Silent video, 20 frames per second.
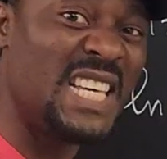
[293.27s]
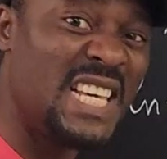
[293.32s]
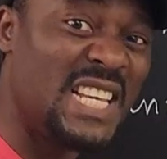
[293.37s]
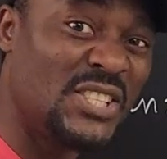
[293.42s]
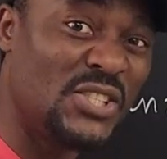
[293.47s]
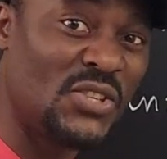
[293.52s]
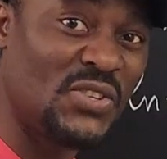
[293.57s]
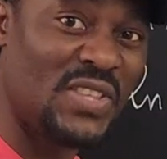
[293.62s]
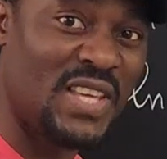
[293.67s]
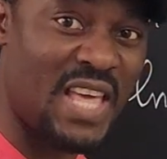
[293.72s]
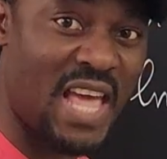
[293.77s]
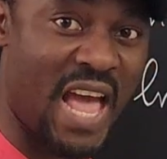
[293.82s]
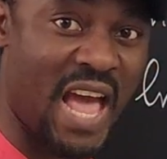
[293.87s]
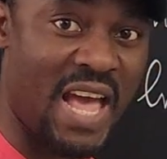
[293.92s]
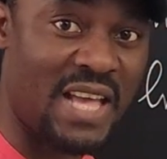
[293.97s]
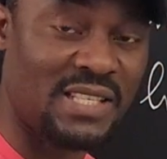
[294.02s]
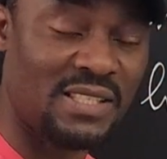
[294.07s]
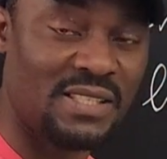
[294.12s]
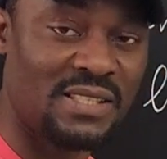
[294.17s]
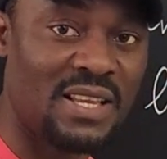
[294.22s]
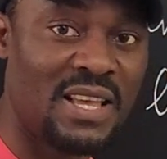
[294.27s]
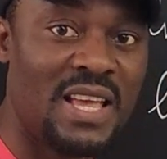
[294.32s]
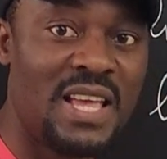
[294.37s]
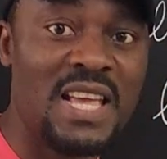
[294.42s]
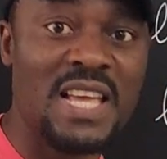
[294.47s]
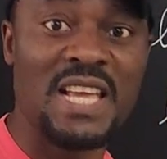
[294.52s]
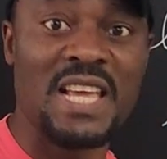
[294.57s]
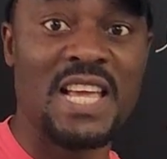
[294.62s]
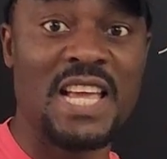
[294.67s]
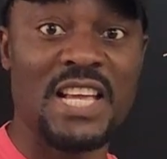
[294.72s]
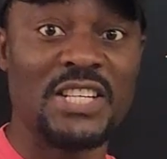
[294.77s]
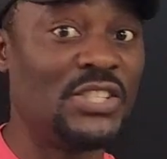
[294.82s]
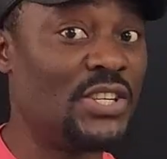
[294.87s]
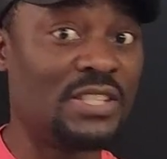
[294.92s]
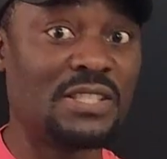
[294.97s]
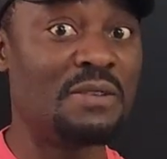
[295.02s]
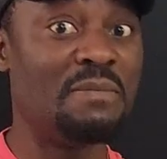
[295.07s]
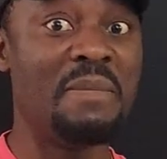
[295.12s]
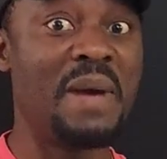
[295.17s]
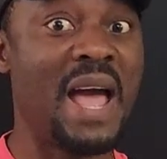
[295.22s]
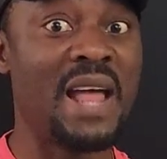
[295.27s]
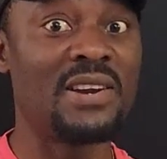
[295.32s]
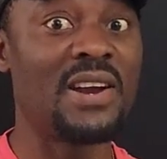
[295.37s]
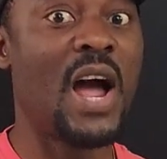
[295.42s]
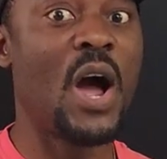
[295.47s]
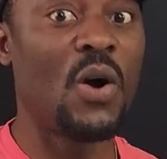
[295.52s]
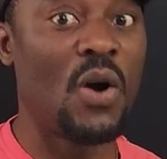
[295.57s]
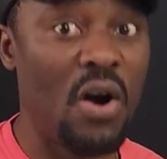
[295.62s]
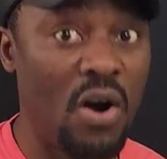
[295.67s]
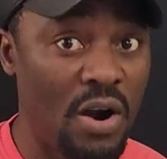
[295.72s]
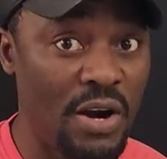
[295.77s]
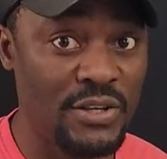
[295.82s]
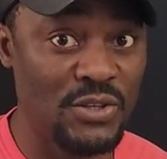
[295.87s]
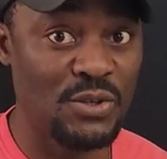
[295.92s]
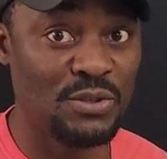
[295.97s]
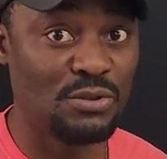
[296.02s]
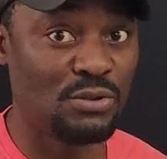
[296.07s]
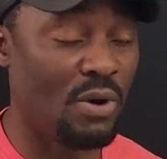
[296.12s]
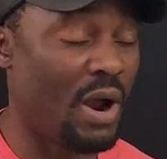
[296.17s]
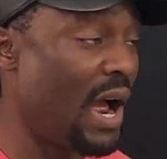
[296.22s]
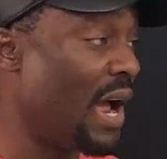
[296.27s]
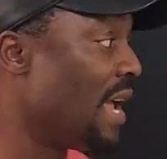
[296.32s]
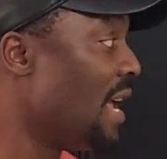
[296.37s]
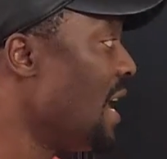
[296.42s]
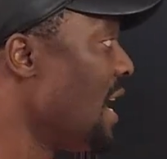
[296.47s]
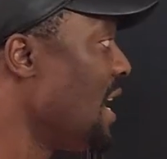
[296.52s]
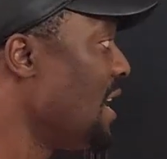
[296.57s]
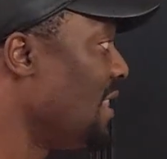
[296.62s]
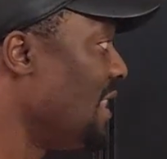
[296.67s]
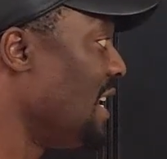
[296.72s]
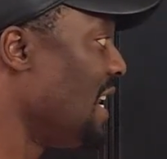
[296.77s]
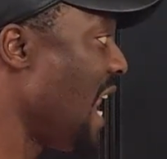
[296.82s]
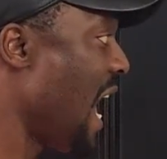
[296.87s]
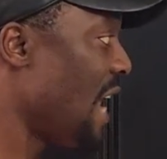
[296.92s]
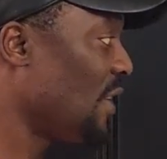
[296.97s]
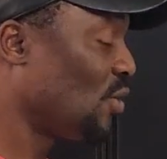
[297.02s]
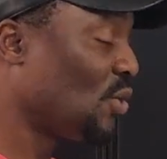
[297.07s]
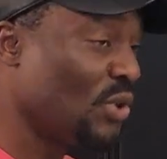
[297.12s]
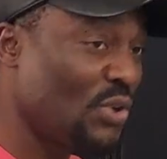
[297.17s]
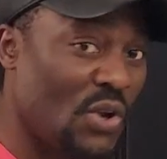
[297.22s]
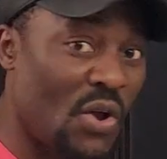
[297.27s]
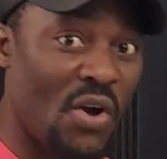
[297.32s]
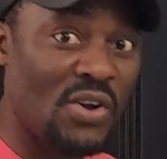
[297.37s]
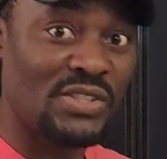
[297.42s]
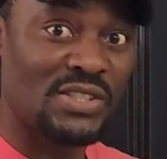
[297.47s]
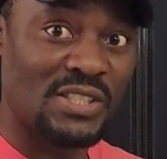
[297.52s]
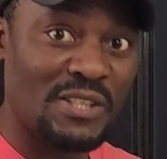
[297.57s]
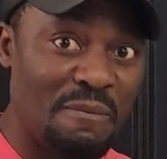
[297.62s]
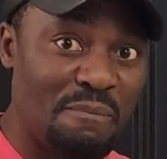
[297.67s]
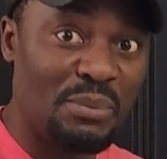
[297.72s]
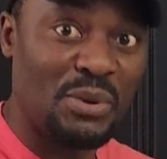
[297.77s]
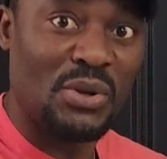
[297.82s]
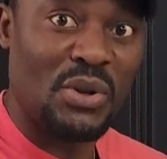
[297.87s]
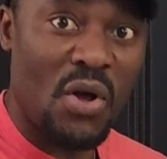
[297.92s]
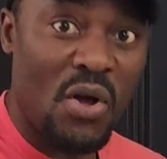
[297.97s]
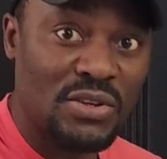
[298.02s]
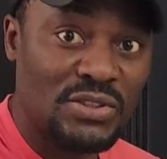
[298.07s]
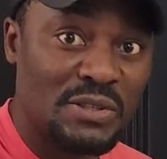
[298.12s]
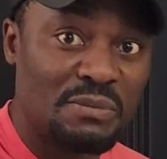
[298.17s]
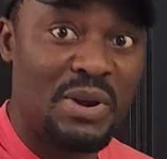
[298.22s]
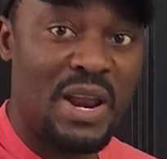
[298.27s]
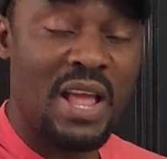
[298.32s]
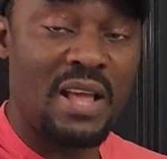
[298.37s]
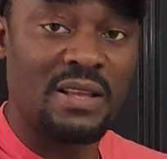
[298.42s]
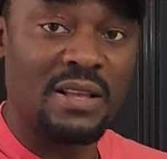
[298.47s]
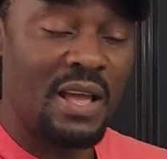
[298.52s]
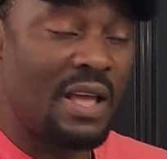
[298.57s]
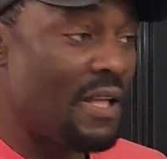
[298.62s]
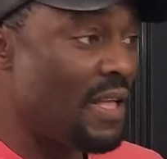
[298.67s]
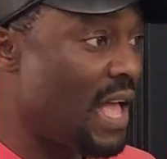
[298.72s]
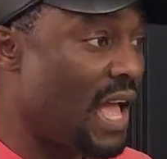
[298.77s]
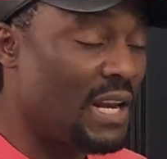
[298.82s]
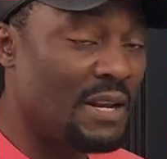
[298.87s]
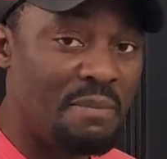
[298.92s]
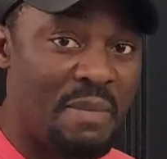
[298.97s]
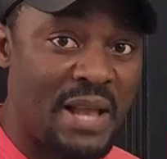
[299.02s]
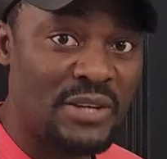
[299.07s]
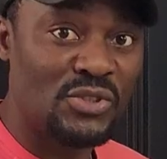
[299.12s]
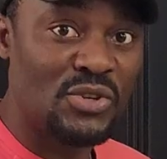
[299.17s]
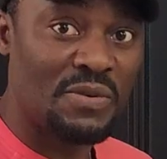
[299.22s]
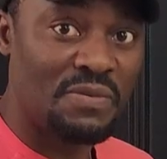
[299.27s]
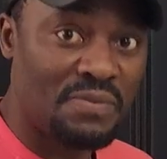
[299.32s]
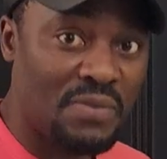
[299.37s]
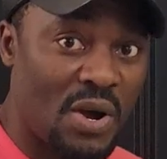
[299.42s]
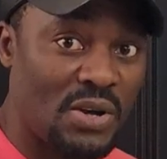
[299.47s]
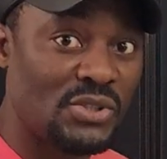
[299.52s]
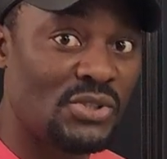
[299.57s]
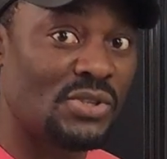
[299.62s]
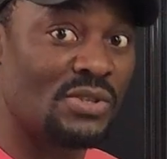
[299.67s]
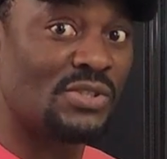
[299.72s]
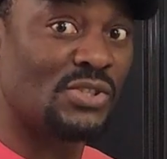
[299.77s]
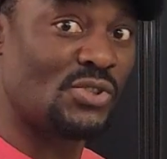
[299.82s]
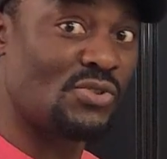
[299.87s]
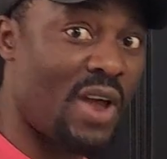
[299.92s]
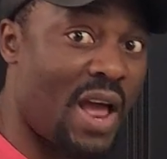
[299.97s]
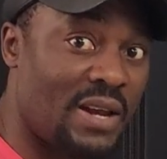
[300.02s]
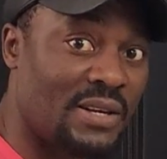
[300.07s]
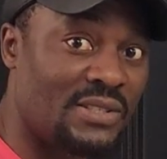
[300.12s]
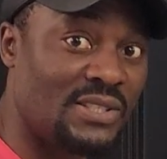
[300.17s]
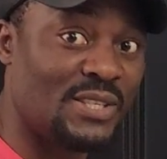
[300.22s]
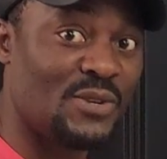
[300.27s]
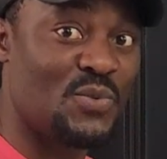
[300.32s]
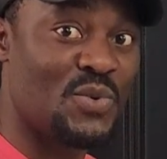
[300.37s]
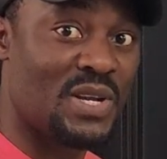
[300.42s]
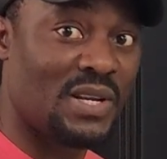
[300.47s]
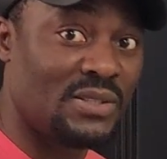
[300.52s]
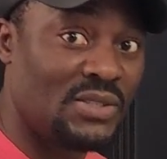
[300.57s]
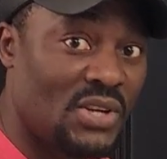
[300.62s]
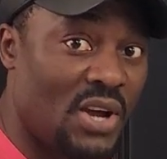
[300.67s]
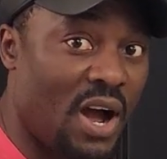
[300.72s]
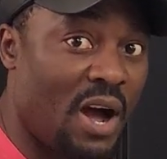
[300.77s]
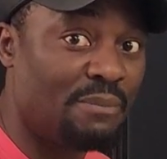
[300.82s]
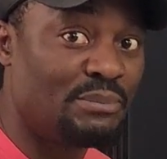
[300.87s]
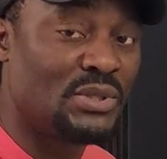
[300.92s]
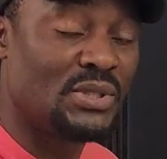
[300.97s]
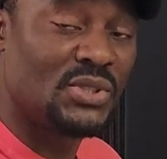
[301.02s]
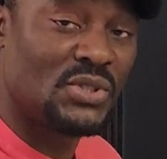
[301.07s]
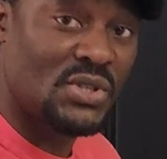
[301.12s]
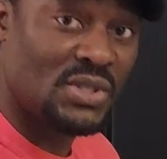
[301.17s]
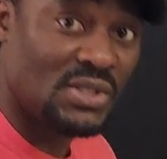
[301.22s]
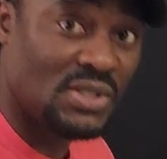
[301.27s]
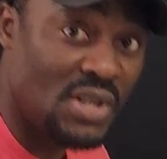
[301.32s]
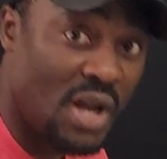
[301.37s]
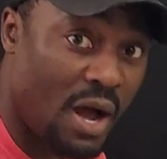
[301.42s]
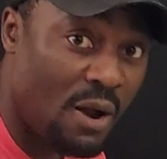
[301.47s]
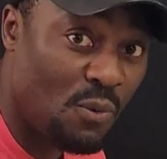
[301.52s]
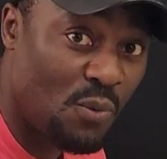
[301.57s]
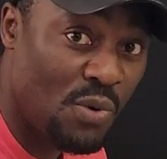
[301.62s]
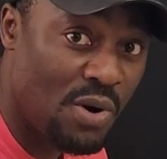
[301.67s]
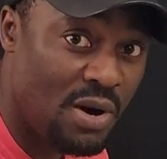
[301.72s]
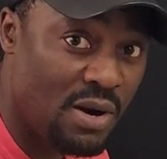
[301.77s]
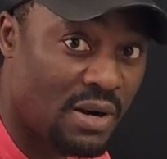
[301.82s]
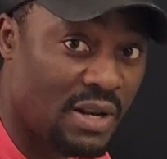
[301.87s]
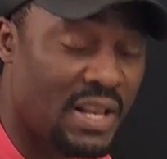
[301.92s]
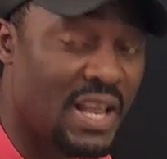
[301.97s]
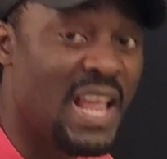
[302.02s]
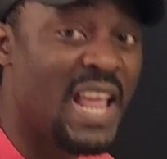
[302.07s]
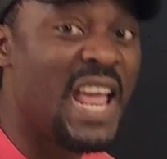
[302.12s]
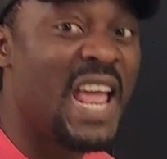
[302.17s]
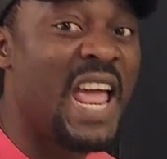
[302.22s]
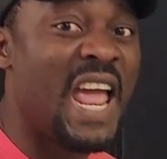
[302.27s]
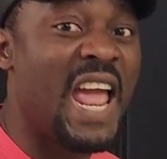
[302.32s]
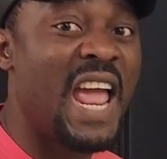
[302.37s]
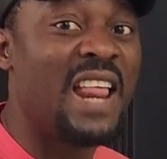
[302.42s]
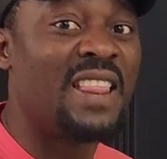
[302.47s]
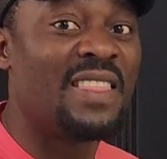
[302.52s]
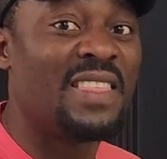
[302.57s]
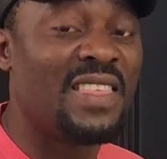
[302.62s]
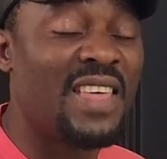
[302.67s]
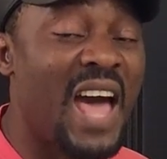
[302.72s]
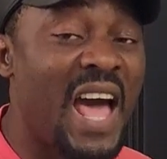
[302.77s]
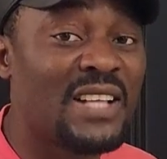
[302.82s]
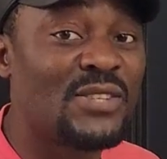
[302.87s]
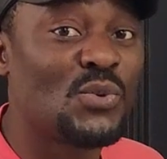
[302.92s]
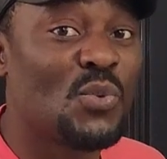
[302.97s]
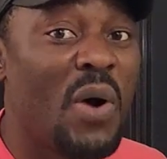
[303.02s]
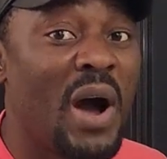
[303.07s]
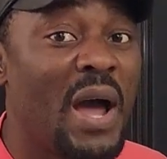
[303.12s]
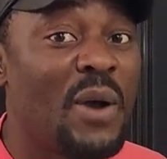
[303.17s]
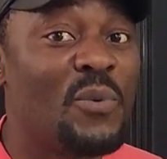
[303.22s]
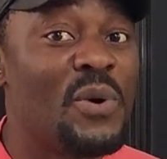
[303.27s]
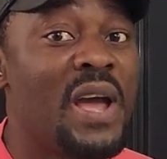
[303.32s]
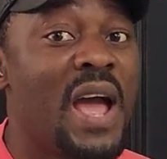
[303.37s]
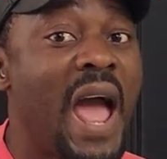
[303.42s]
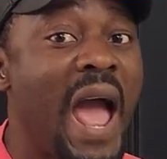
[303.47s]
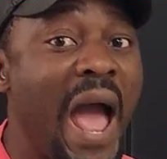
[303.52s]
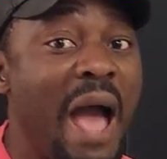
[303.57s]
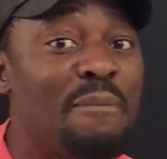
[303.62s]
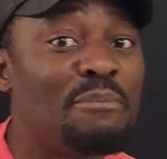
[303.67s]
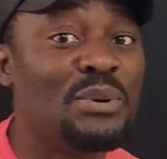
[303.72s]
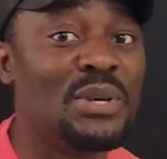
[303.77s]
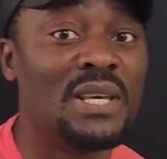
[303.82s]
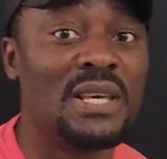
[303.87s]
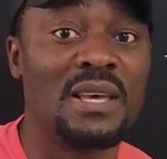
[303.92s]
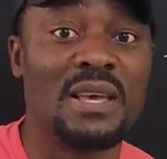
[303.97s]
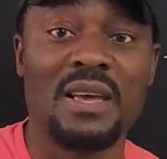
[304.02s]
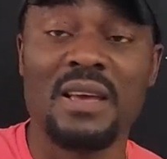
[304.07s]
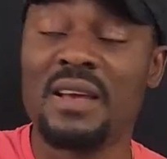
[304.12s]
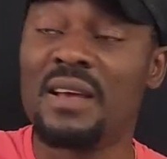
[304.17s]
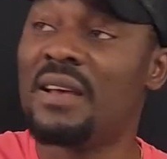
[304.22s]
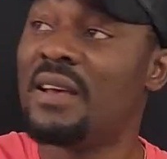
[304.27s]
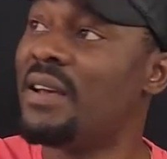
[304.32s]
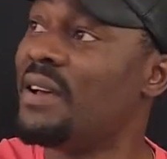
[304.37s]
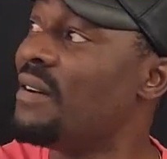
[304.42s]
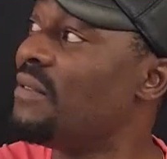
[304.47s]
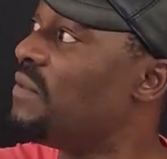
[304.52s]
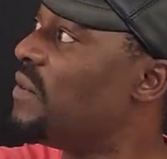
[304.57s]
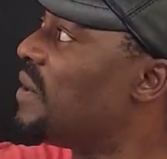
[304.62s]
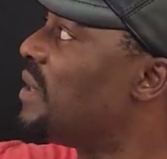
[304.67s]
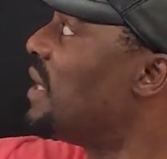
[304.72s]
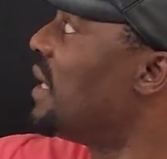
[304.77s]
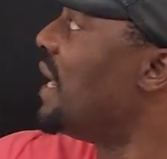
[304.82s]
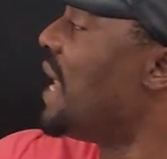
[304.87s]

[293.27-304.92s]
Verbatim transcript: e to the x, it doesn't matter how hard you try, the natural log simple algebraic elementary function strategy we adopt does not work. And that's why we're happy for the